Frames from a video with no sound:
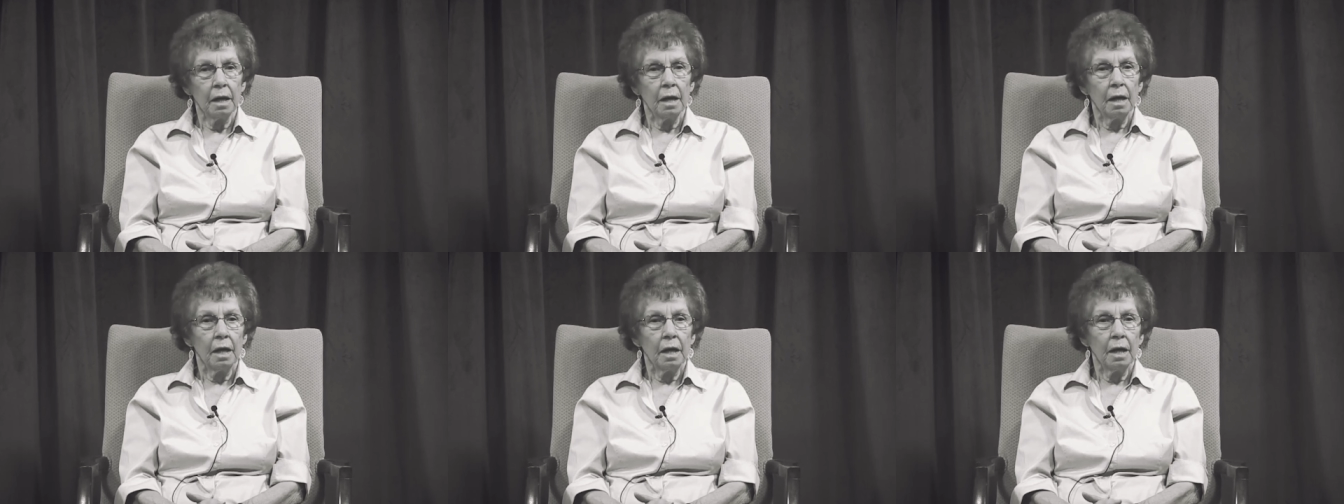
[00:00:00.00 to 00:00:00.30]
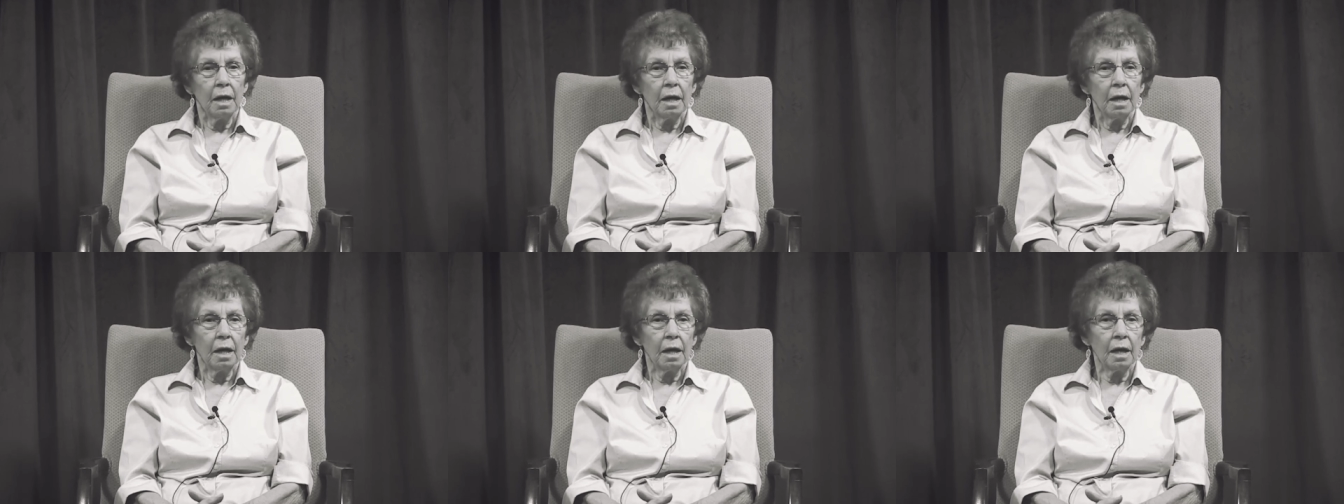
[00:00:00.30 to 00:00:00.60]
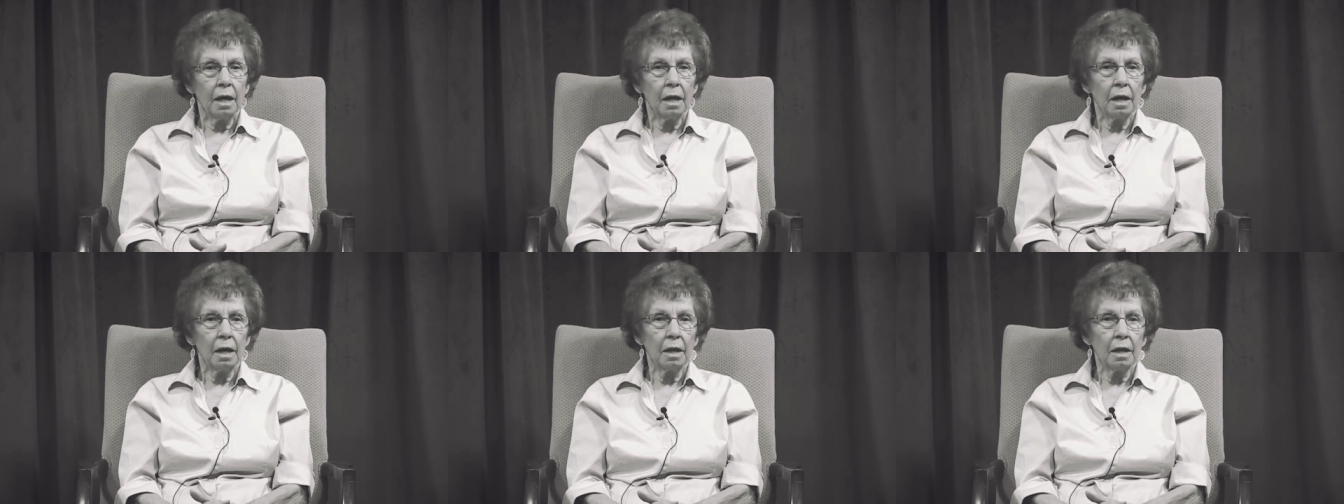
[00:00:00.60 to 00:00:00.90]
member of
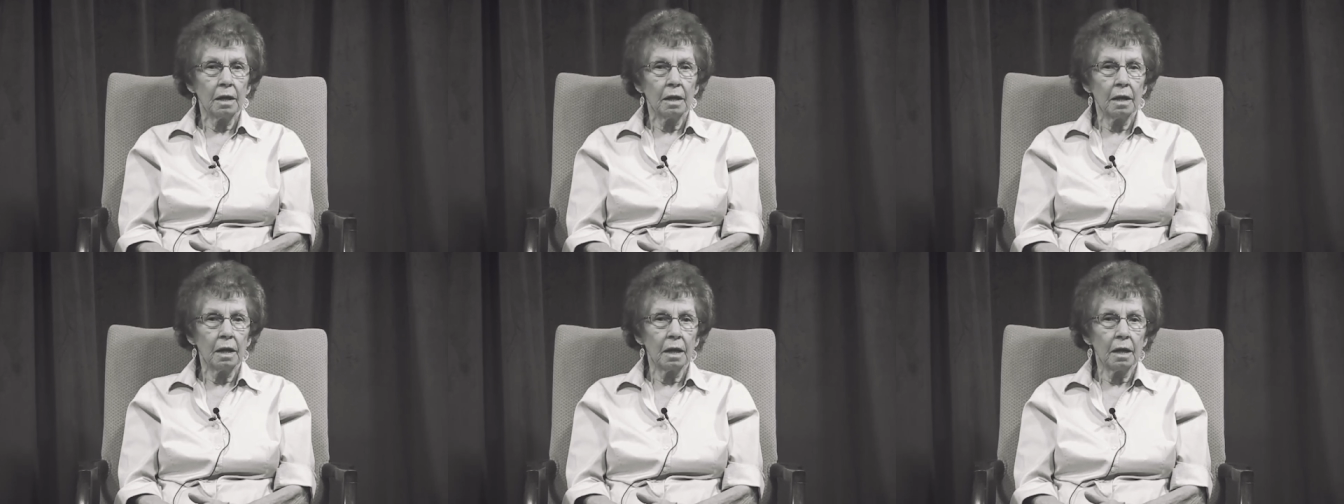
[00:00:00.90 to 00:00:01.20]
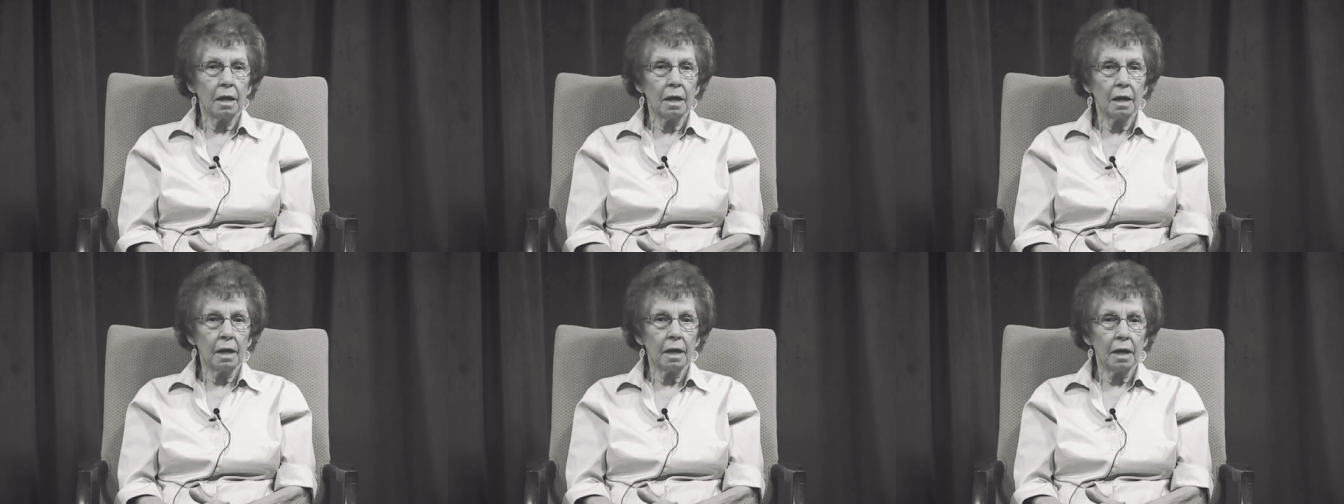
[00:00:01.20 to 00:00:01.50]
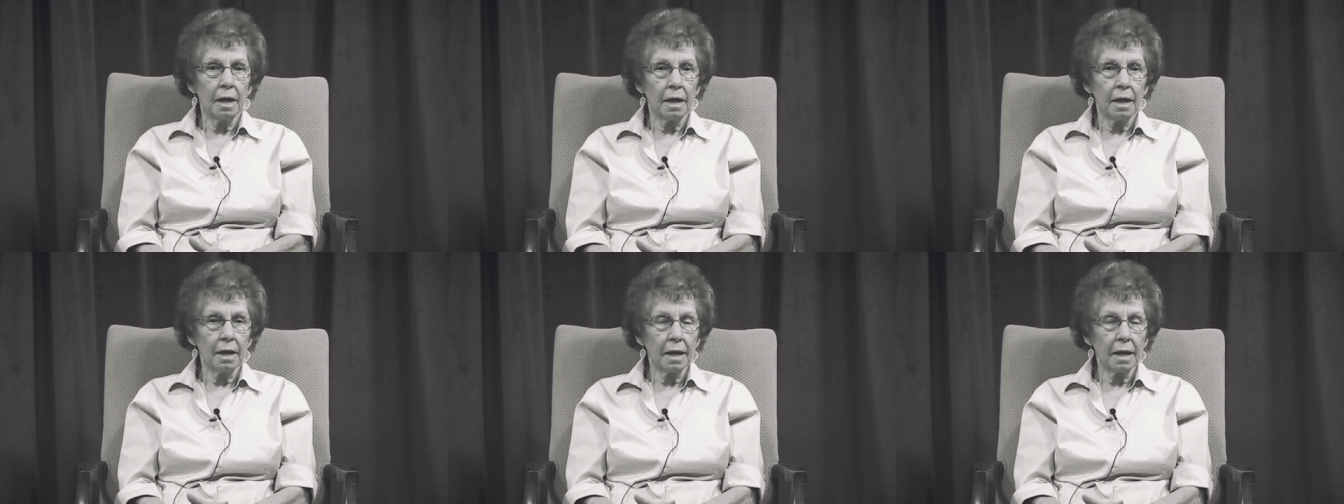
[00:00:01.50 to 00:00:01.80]
the community
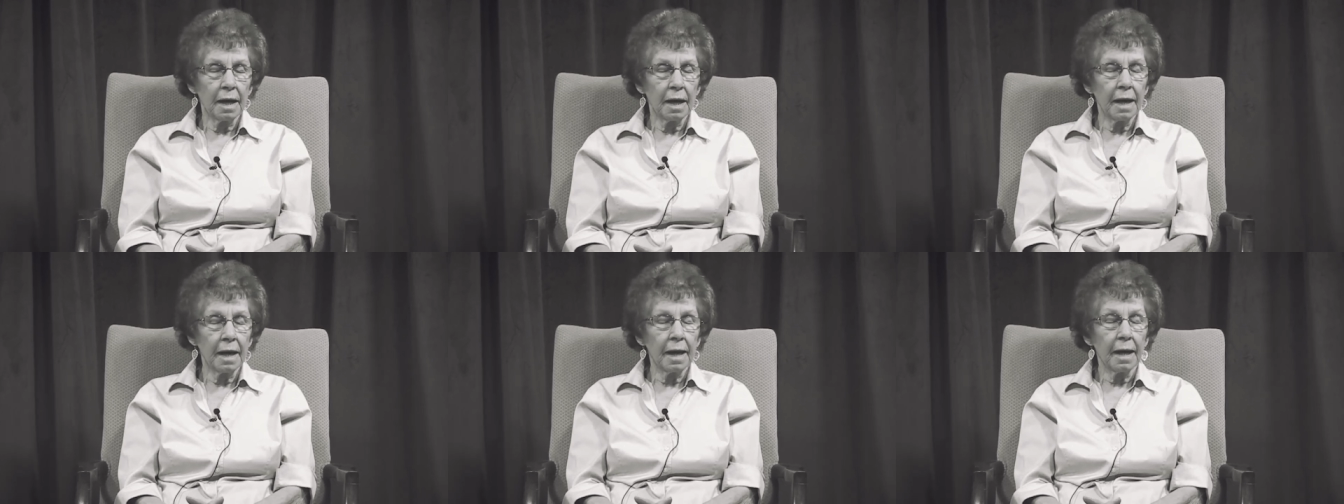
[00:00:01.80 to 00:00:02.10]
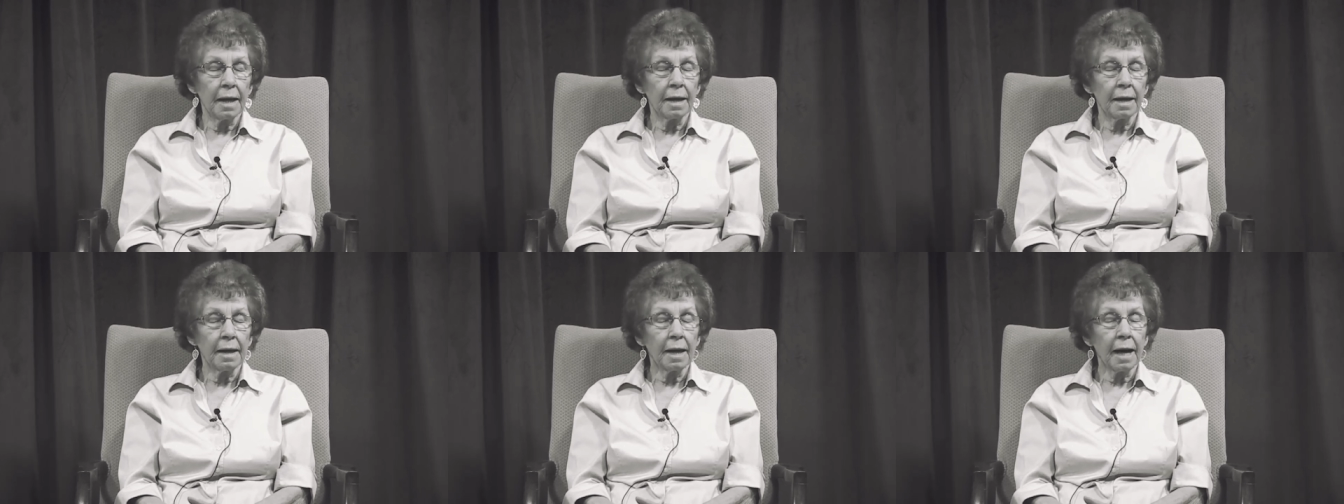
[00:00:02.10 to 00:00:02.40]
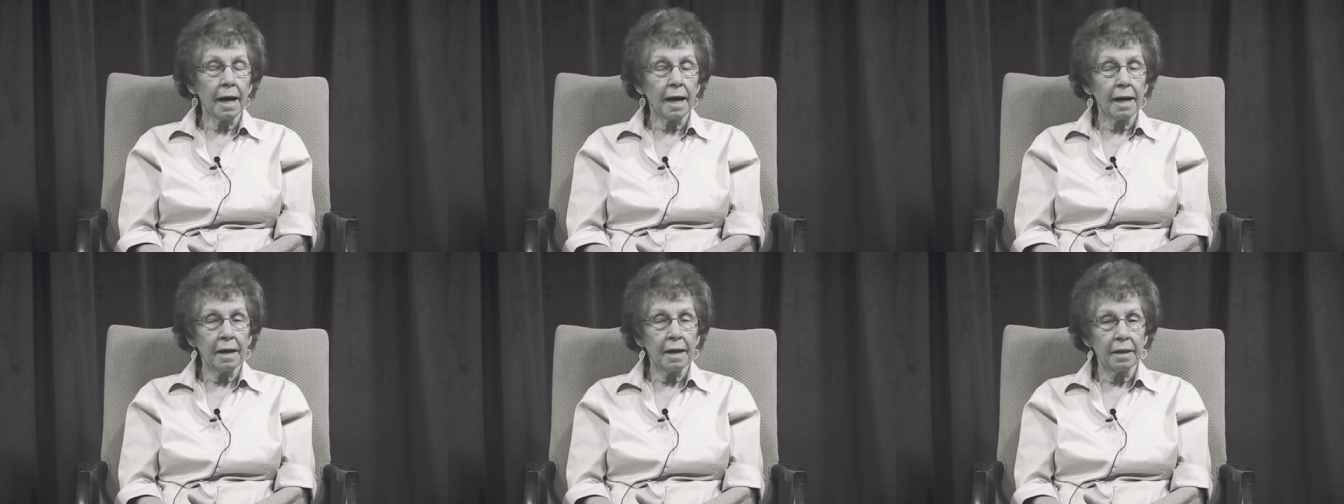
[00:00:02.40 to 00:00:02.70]
Select Board
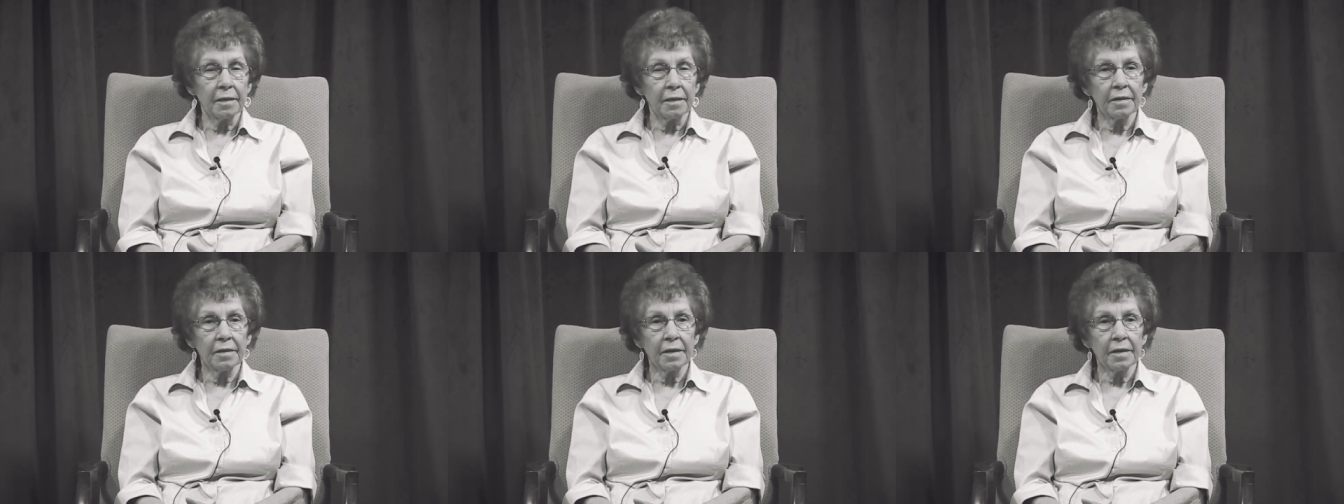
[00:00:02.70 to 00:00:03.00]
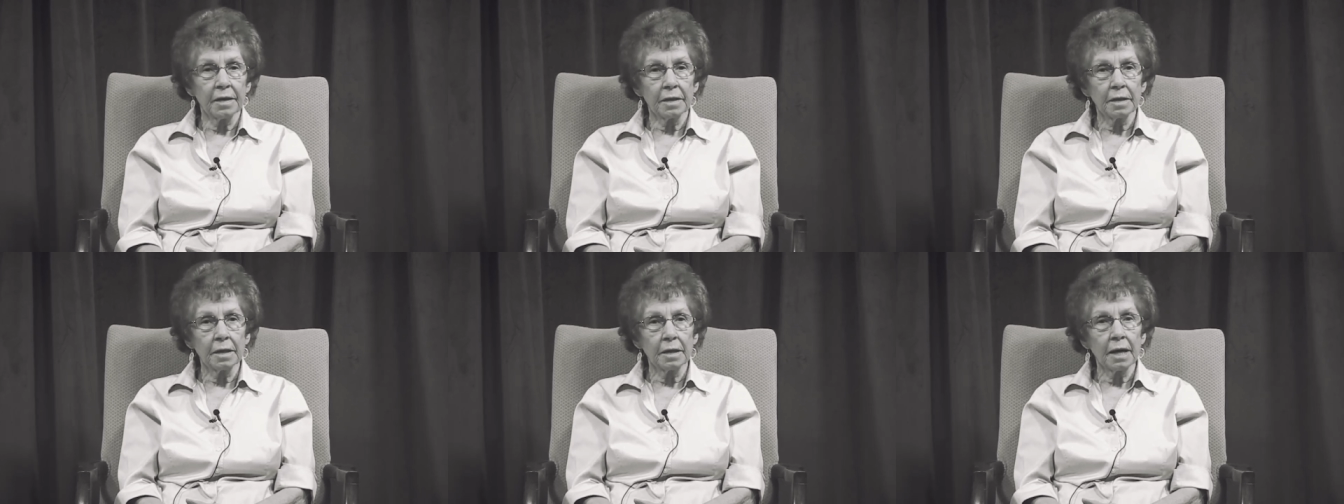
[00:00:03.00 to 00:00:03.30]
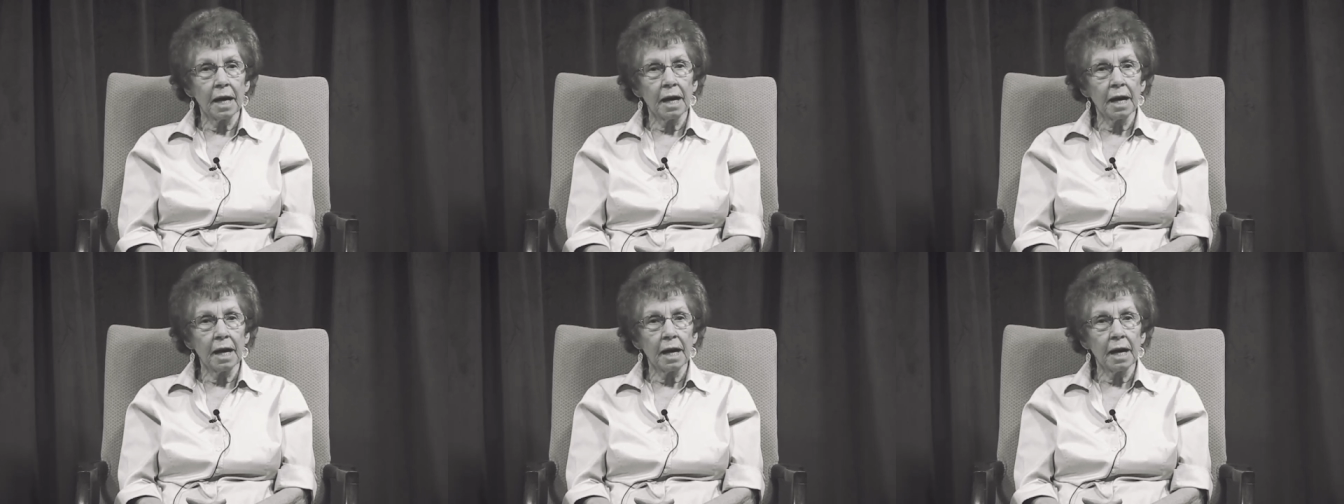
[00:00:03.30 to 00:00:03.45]
member state rep.